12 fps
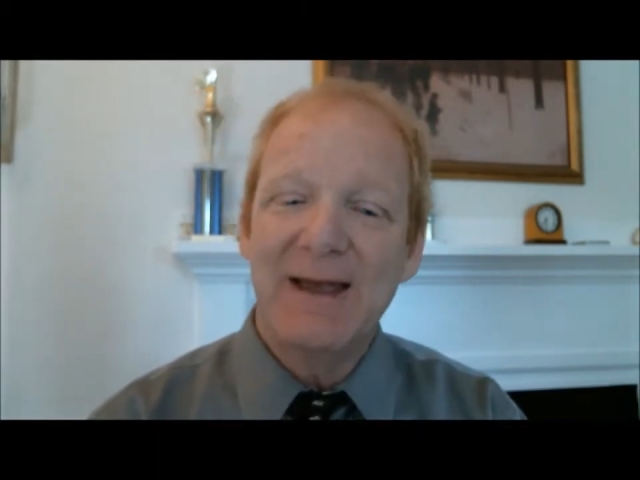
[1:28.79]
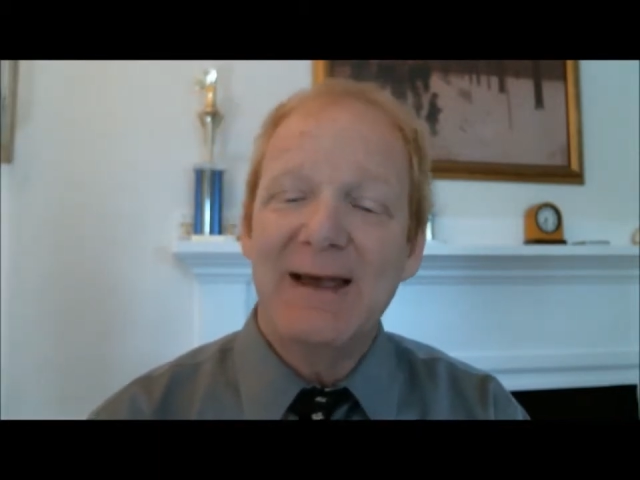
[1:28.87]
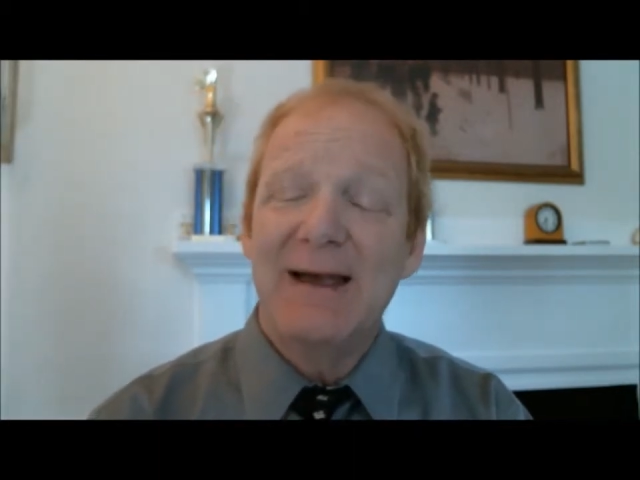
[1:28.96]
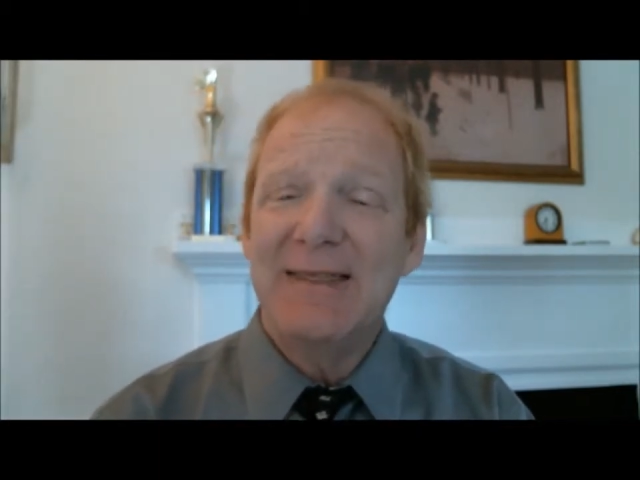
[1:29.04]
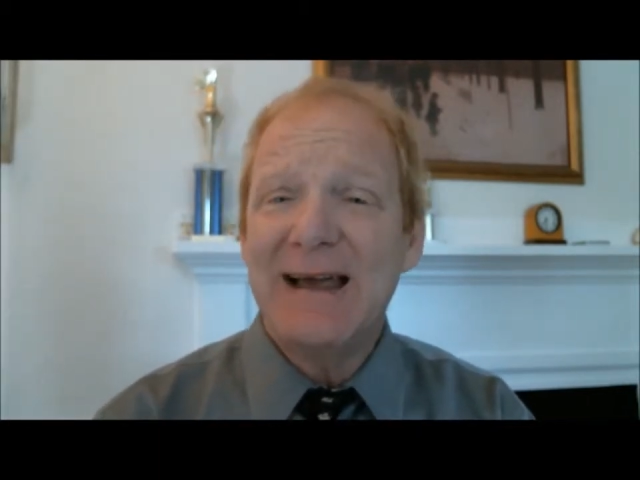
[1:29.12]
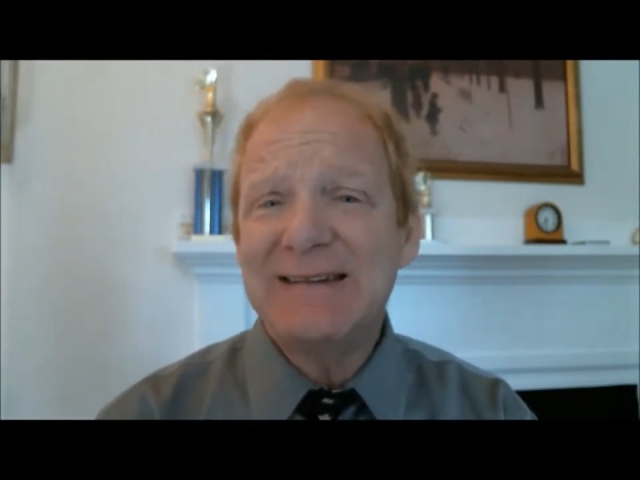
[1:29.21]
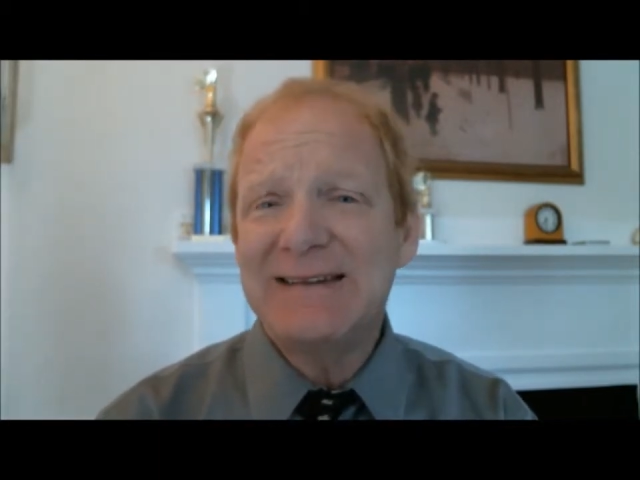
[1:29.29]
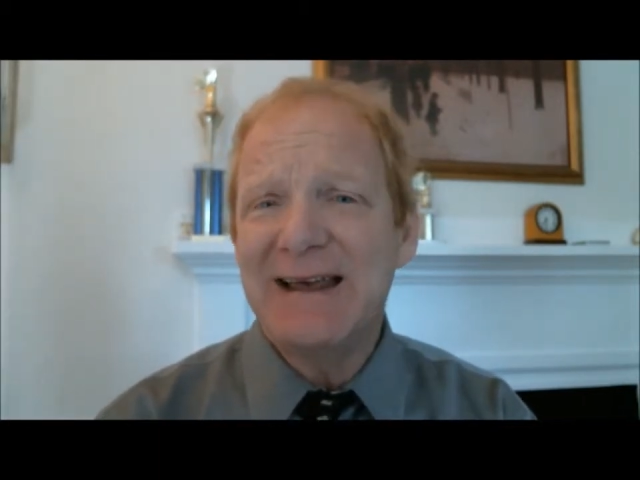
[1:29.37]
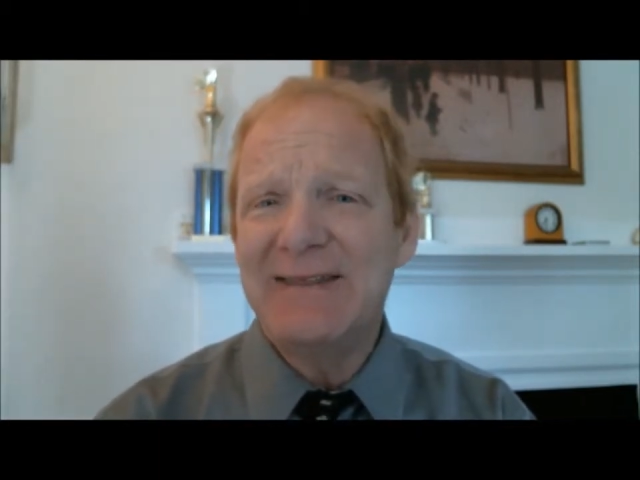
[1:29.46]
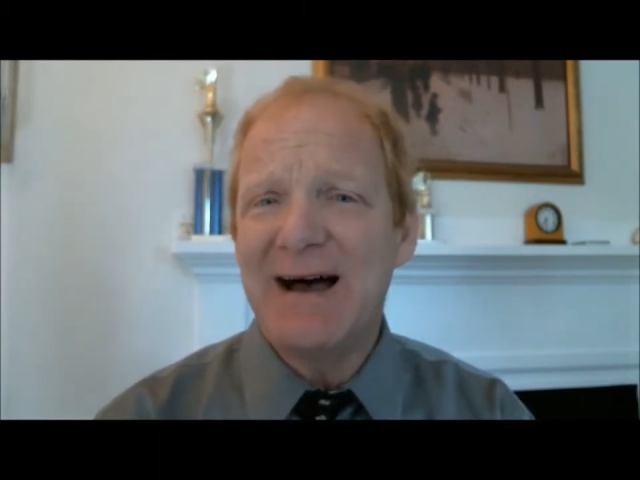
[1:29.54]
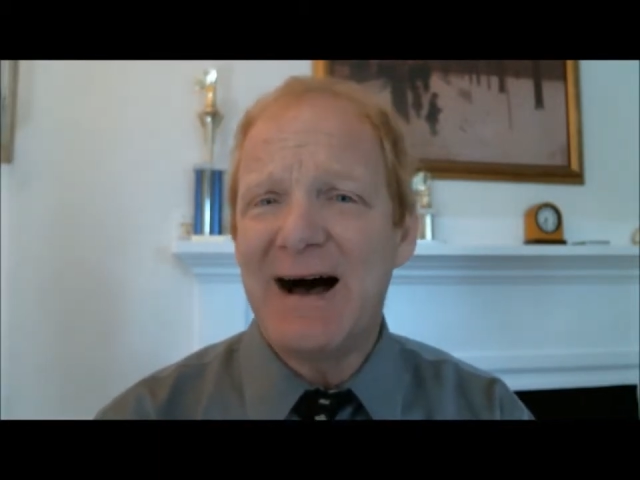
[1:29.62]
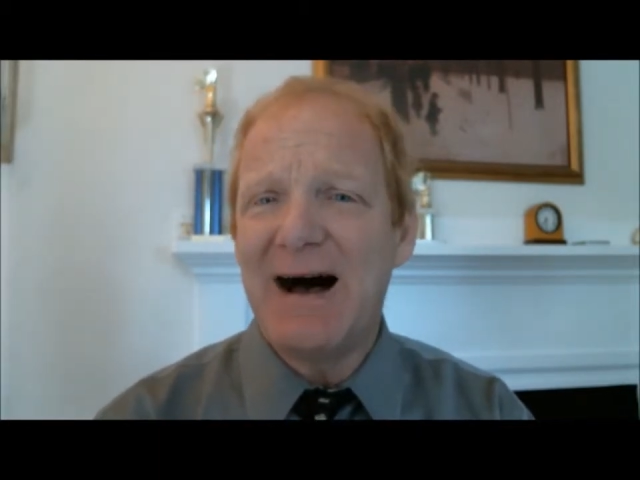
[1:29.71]
That said,
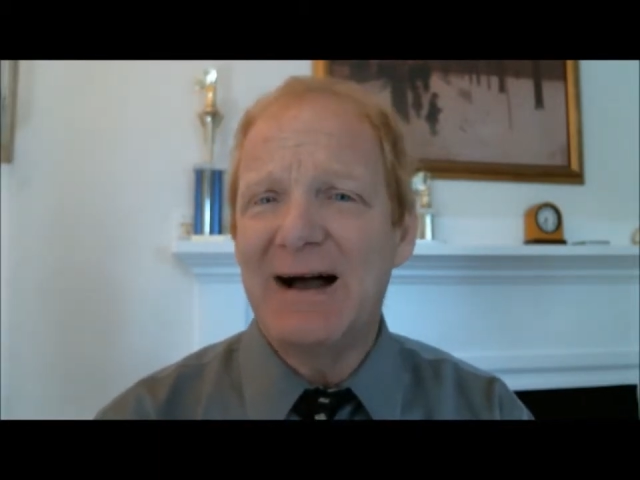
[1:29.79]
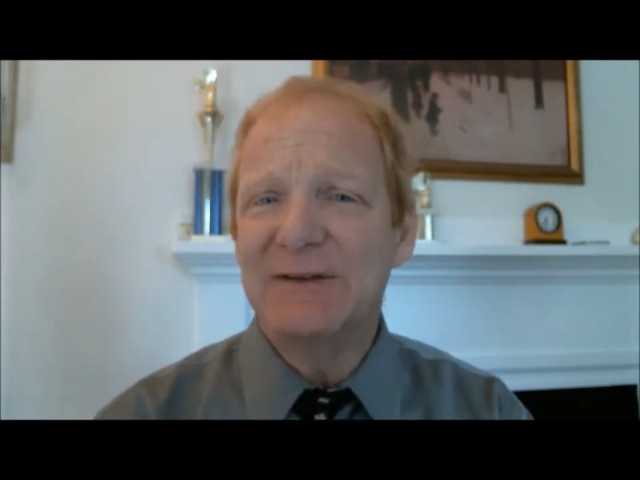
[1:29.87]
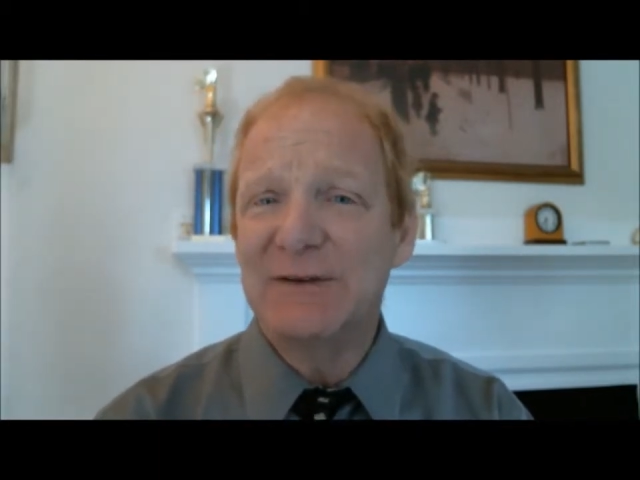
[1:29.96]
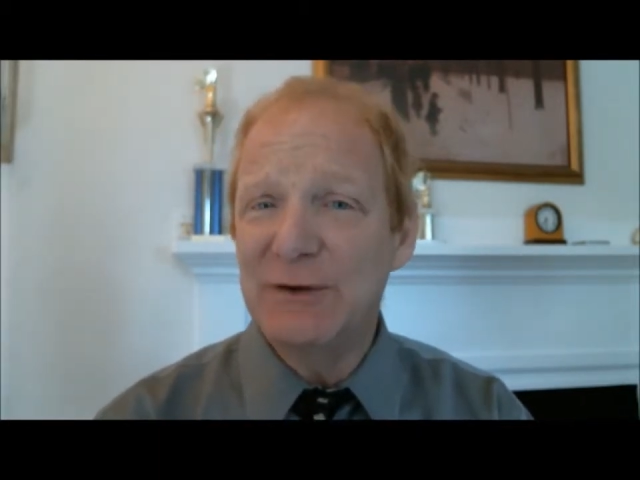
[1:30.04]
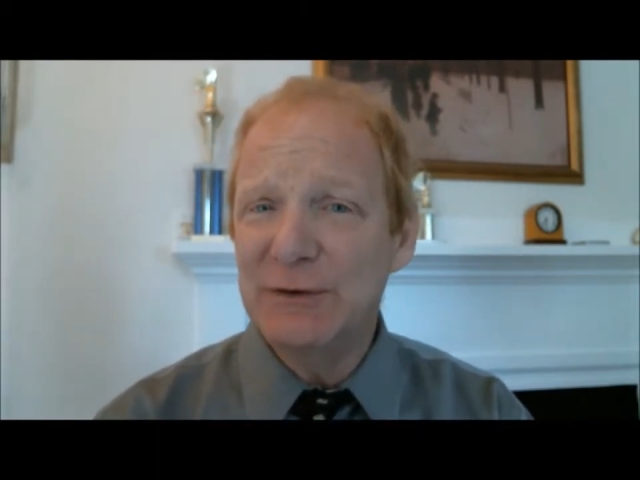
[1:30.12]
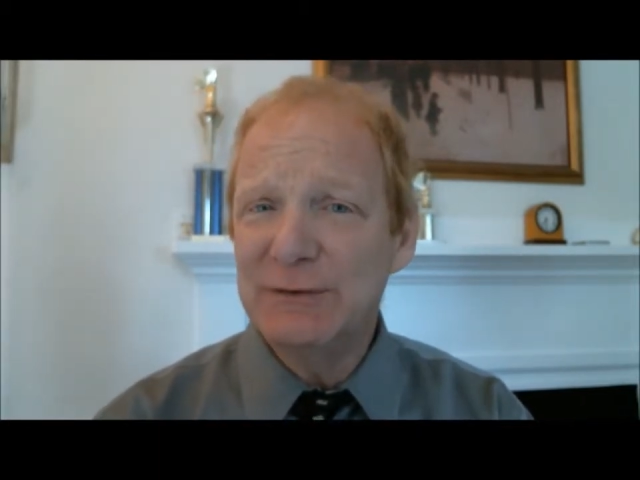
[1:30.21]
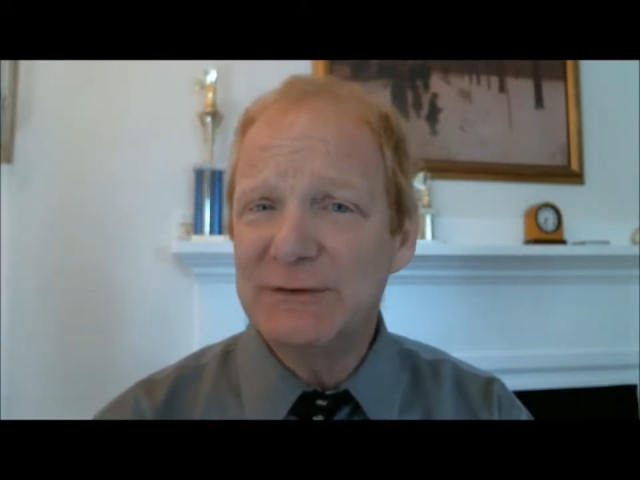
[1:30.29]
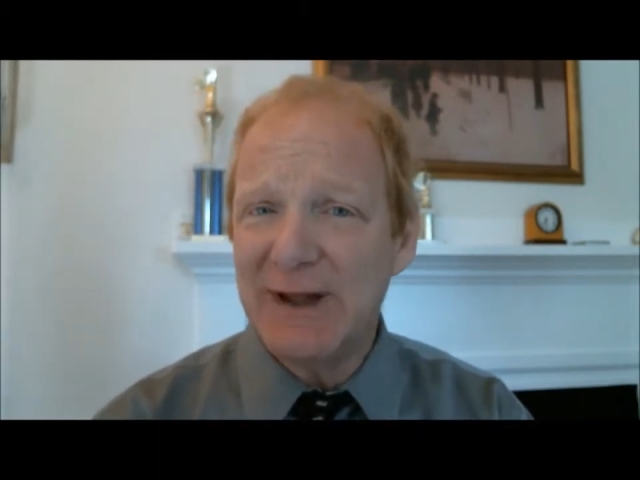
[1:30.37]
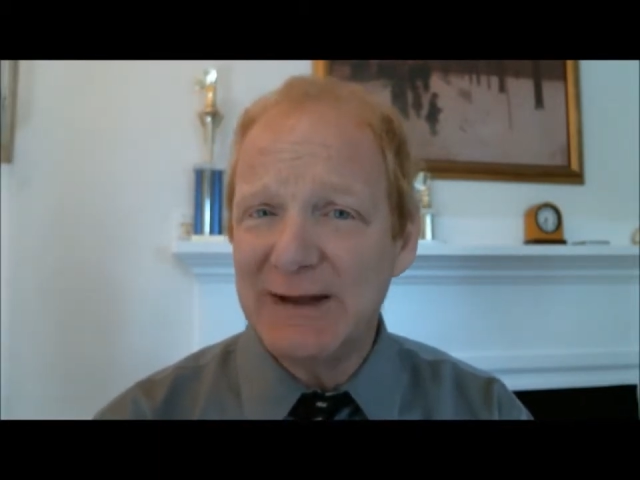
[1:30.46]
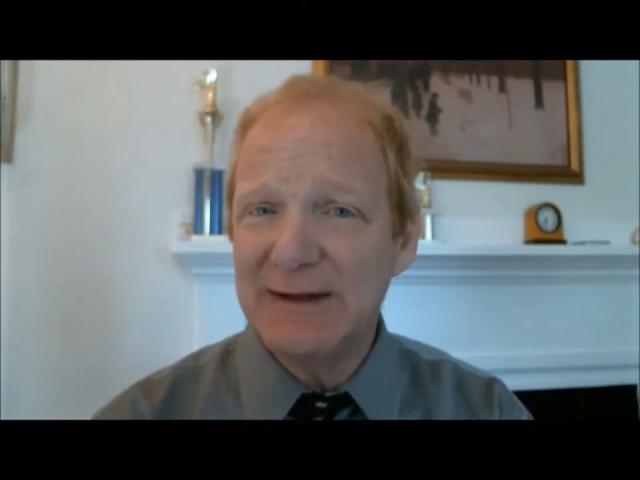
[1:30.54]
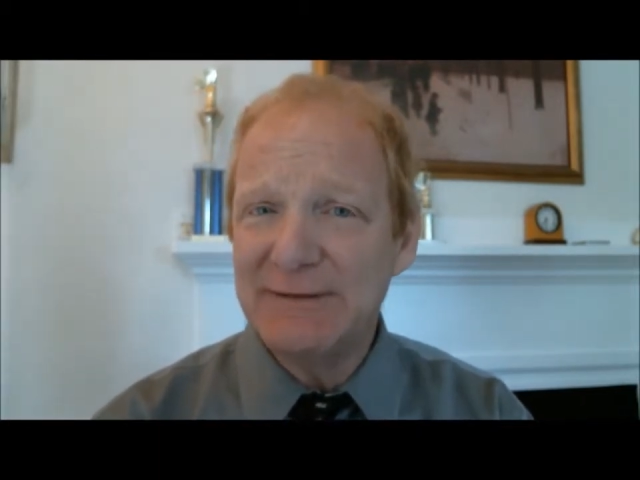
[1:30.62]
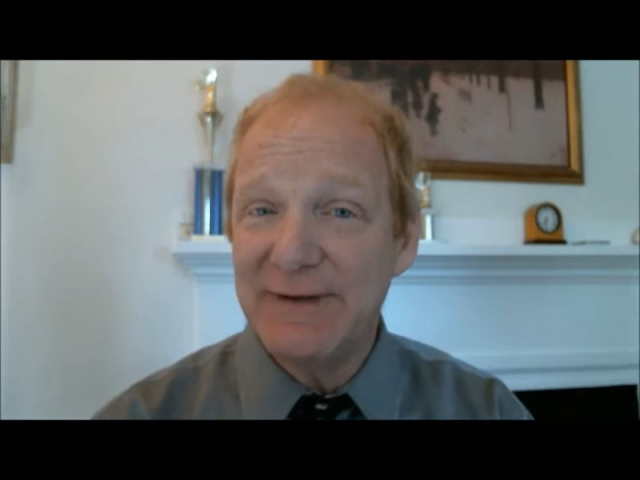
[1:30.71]
the odds do
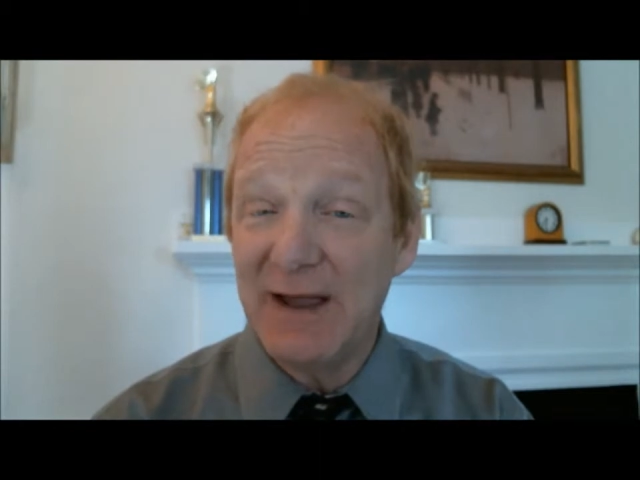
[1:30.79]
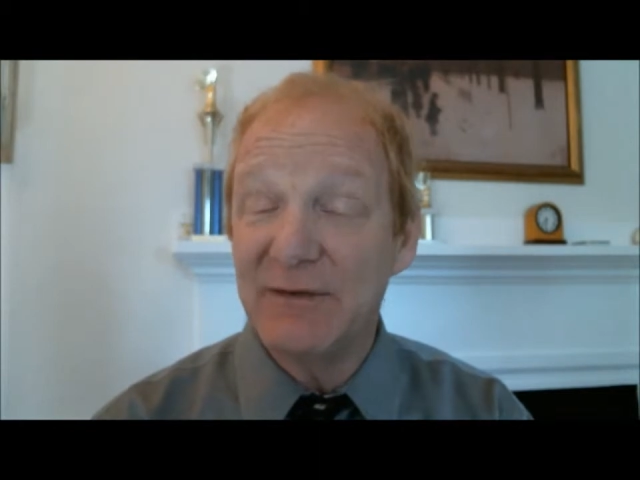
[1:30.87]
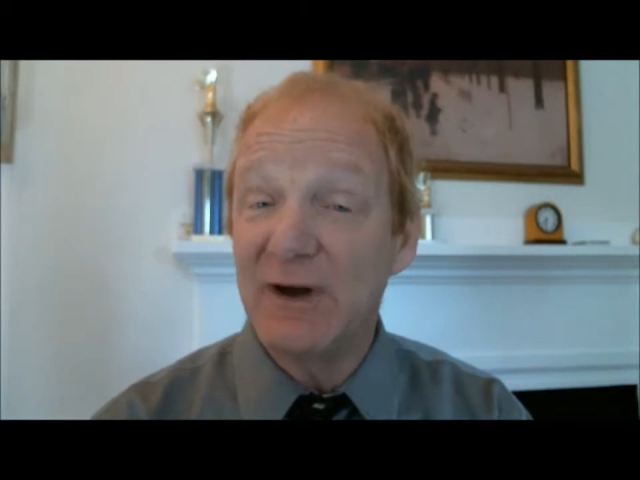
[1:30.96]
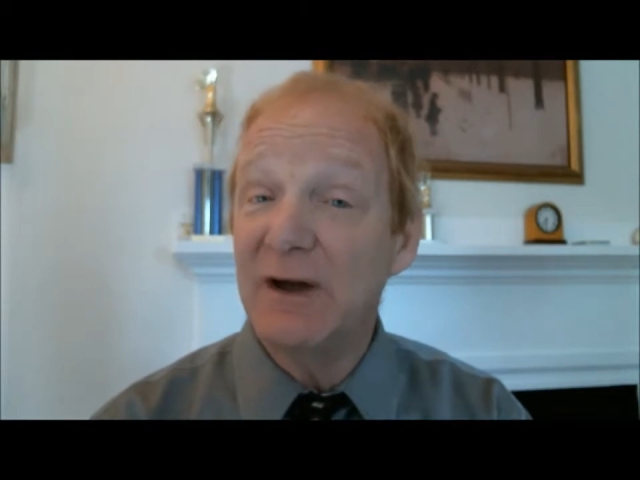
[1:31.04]
slightly favor